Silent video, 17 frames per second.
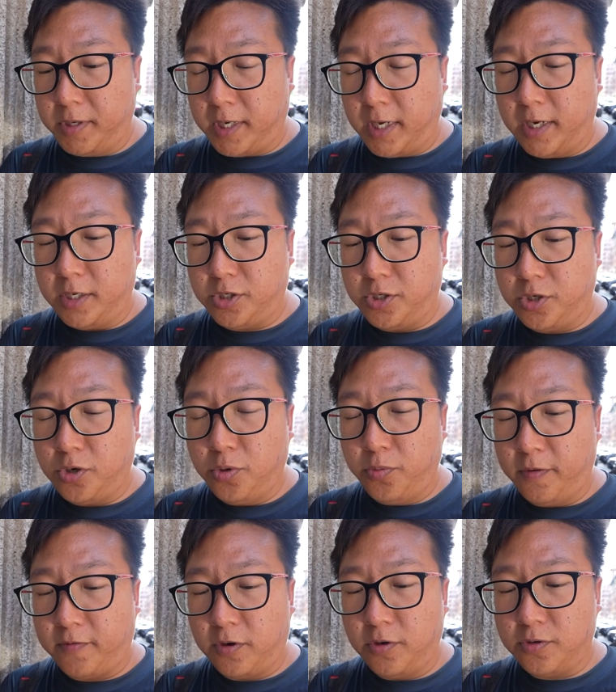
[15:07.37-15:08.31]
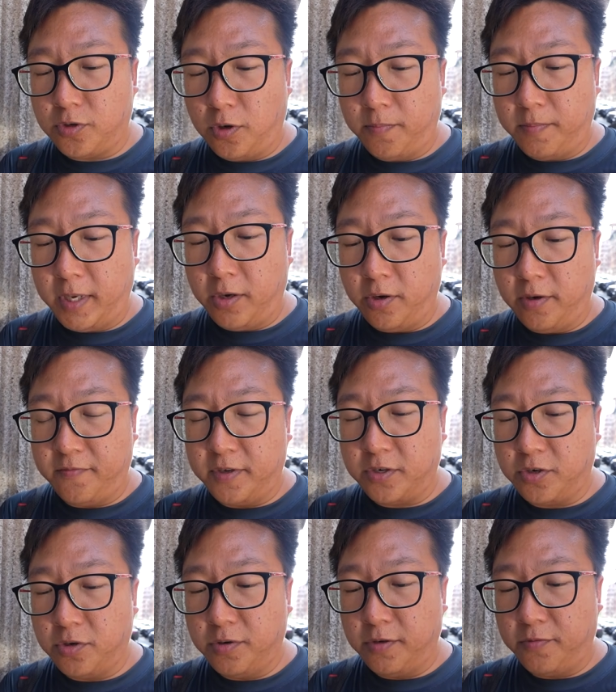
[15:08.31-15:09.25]
You can actually go with close combat or
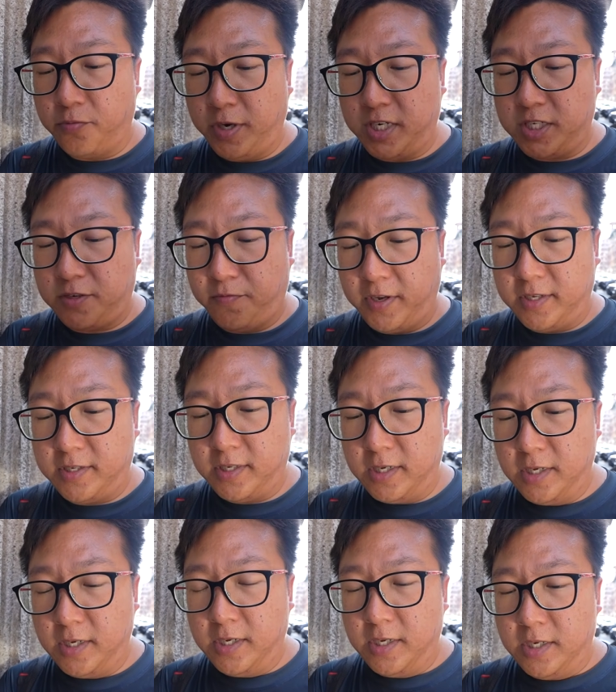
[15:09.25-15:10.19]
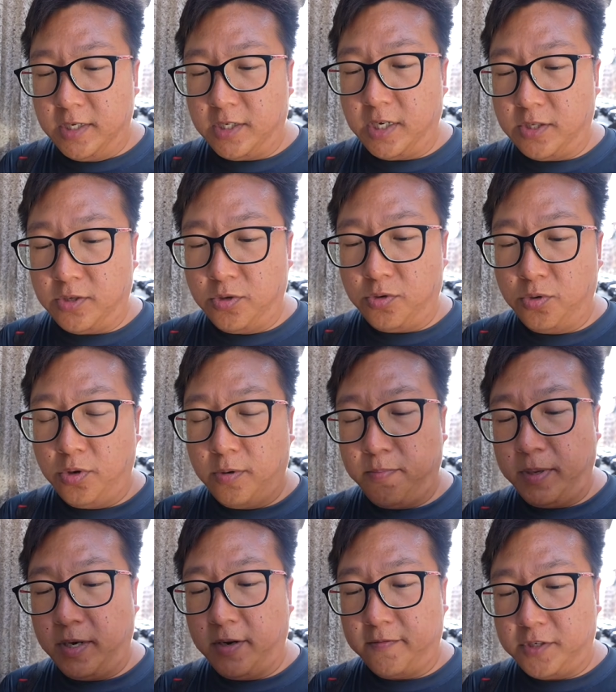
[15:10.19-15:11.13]
even go with Rage Fist just to do a
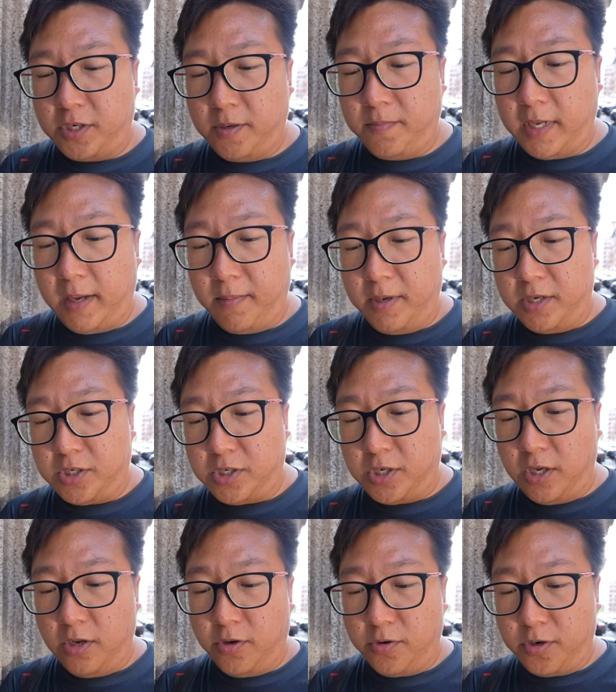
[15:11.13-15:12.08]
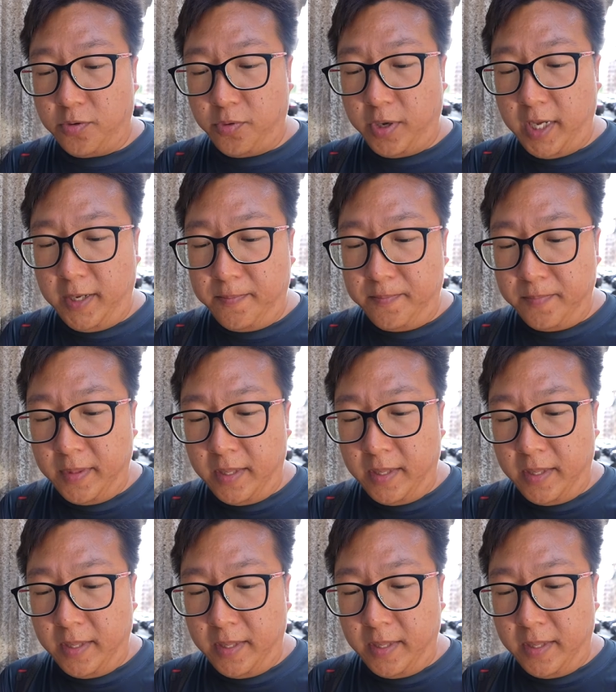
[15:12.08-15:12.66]
bit of chip damage along the way.